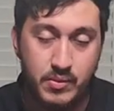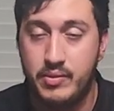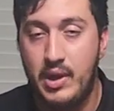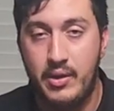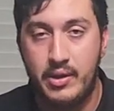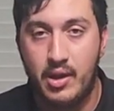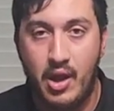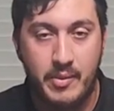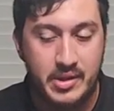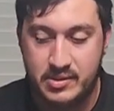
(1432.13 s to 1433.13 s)
down in the
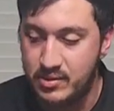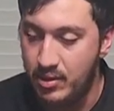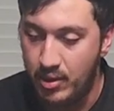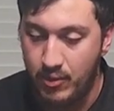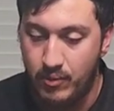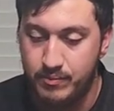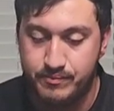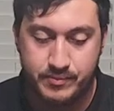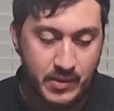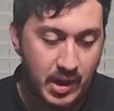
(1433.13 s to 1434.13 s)
comments, you know,
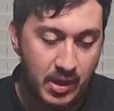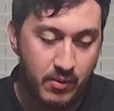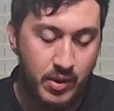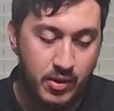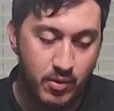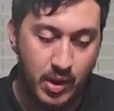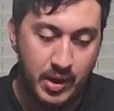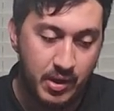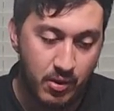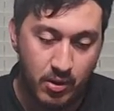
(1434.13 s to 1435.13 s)
kind of what you're
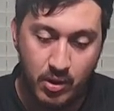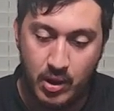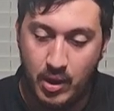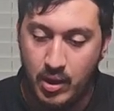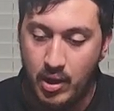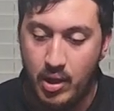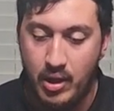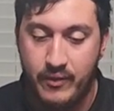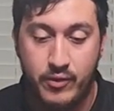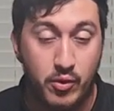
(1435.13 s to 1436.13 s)
running or uh,
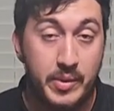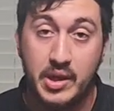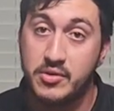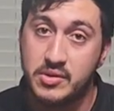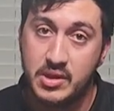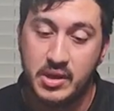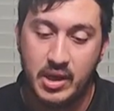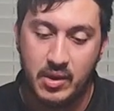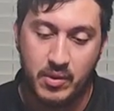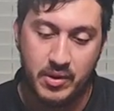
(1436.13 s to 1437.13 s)
if you would be interested in
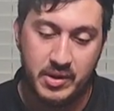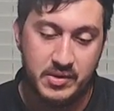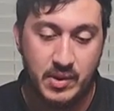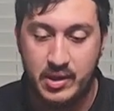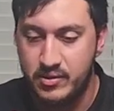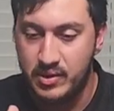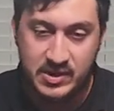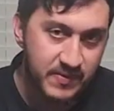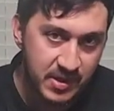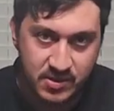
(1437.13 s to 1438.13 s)
getting one of these, right? Do these
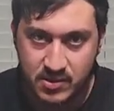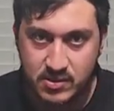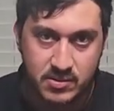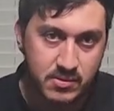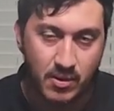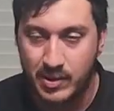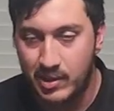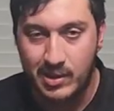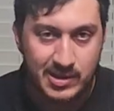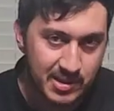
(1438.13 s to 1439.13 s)
features, are they
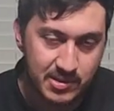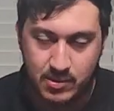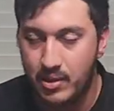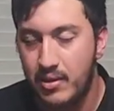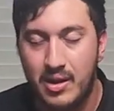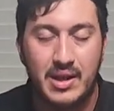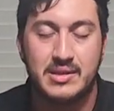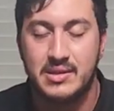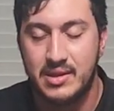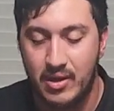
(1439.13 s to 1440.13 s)
necess not
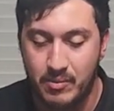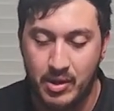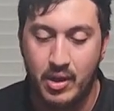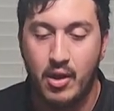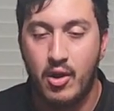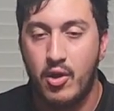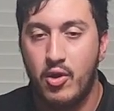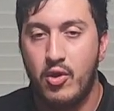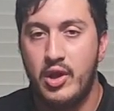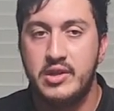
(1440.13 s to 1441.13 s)
necessary, but
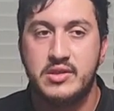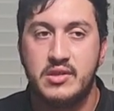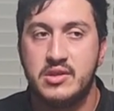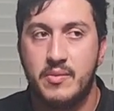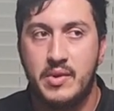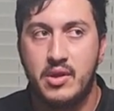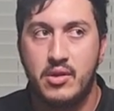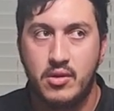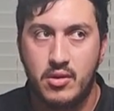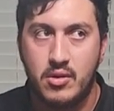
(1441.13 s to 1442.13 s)
is there something
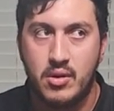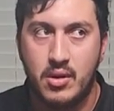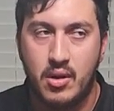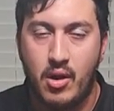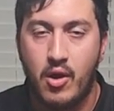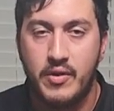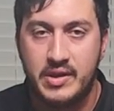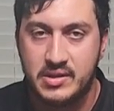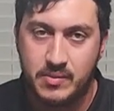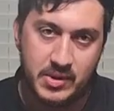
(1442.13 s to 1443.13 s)
are they
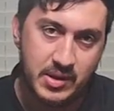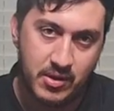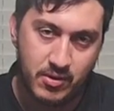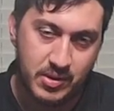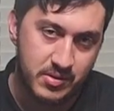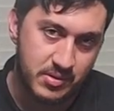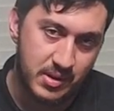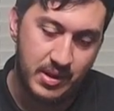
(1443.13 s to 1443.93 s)
something that you're interested